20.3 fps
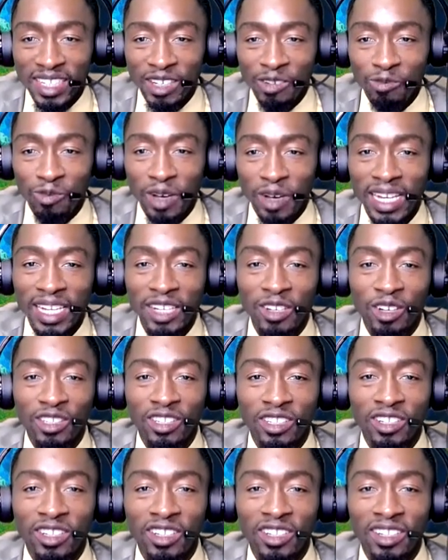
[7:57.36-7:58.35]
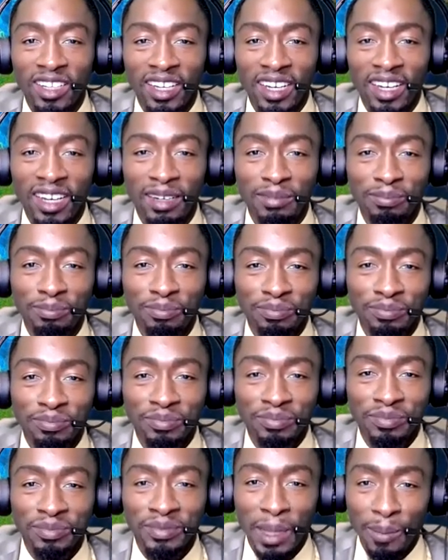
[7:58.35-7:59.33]
What are
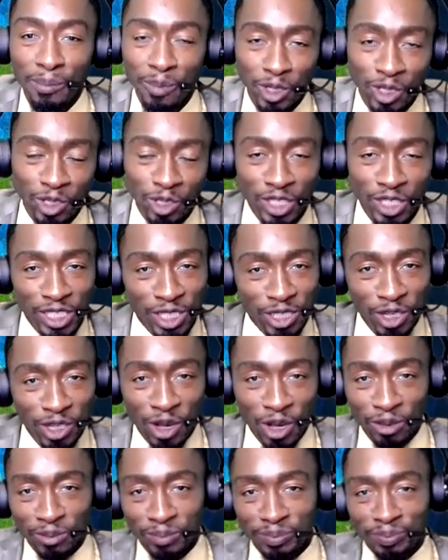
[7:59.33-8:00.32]
numbers you need to know?